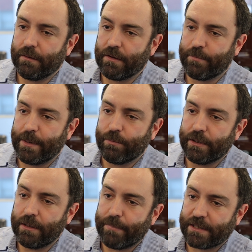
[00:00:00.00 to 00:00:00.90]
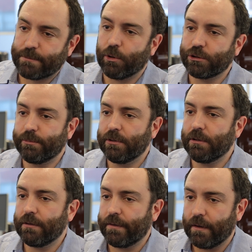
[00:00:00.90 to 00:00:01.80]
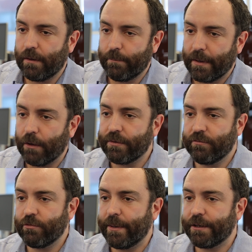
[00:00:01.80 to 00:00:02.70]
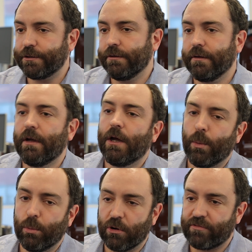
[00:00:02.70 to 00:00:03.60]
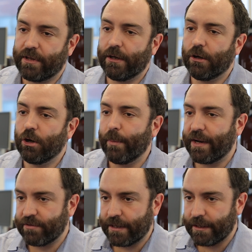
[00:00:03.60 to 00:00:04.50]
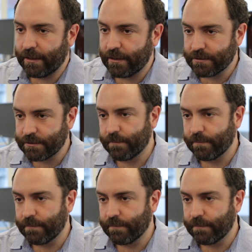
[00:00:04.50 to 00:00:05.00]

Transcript: give people the best possible health information wherever they are and whenever they need it.